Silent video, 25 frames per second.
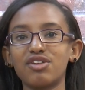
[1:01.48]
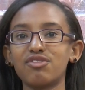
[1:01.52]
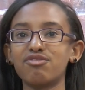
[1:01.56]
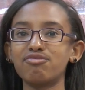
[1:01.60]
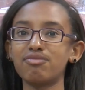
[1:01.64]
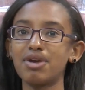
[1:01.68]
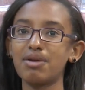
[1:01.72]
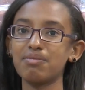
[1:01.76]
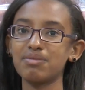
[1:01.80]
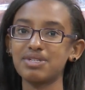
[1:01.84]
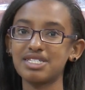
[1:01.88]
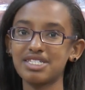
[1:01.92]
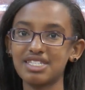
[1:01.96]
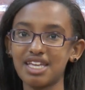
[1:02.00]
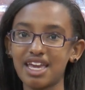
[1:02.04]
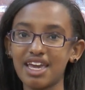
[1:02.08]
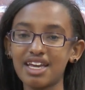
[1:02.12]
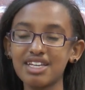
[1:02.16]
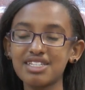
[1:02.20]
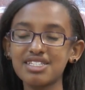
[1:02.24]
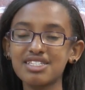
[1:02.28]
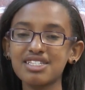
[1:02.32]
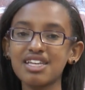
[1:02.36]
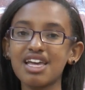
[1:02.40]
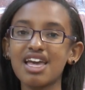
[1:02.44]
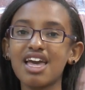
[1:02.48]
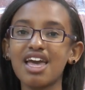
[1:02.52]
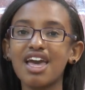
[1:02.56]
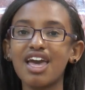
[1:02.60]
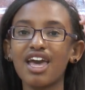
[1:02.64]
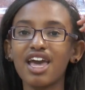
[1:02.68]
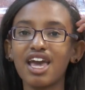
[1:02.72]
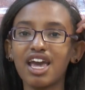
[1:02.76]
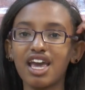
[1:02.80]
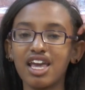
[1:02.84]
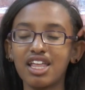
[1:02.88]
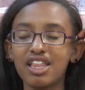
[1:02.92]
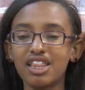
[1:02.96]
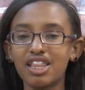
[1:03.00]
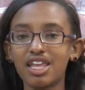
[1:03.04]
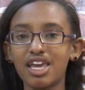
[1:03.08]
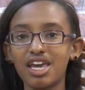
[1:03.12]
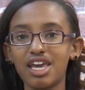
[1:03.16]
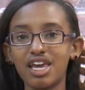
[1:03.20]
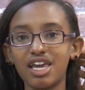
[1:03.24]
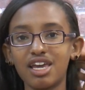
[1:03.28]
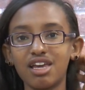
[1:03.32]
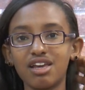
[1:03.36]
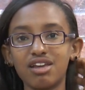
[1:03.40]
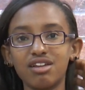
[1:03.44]
of my mistakes,
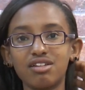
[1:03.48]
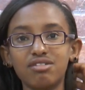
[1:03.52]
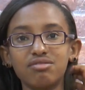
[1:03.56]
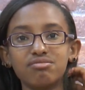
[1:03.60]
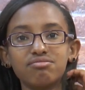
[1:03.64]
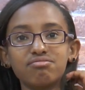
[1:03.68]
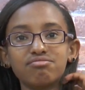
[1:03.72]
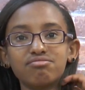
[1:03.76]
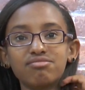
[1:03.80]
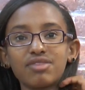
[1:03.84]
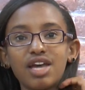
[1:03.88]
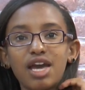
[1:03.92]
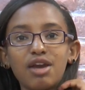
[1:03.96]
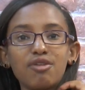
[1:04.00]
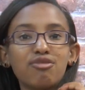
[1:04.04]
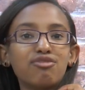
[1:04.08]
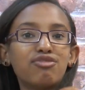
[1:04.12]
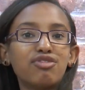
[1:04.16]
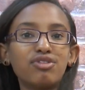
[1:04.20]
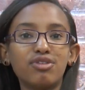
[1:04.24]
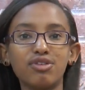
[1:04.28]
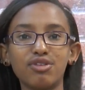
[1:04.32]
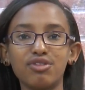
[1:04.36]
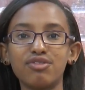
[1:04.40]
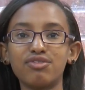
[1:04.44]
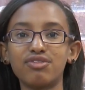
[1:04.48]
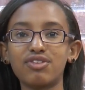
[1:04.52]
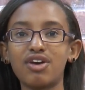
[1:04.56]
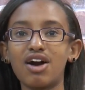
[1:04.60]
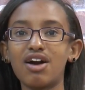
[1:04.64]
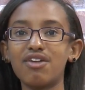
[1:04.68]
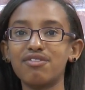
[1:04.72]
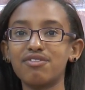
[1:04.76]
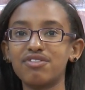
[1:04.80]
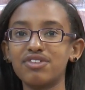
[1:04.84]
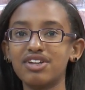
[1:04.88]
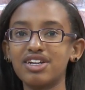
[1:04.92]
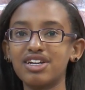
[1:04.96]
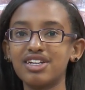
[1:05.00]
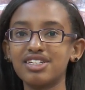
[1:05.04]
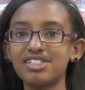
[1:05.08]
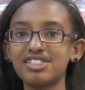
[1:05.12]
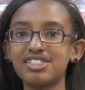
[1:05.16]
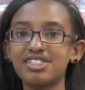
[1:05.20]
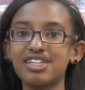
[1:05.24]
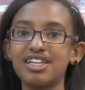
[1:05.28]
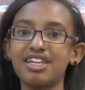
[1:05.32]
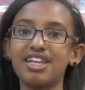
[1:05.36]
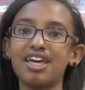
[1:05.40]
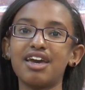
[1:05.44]
and I'm full of
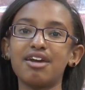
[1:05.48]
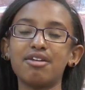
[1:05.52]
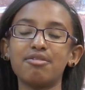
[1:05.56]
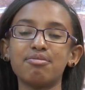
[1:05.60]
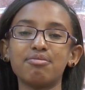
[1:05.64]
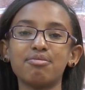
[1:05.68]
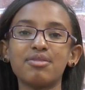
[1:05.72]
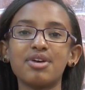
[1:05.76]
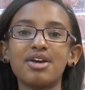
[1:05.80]
confidence, and I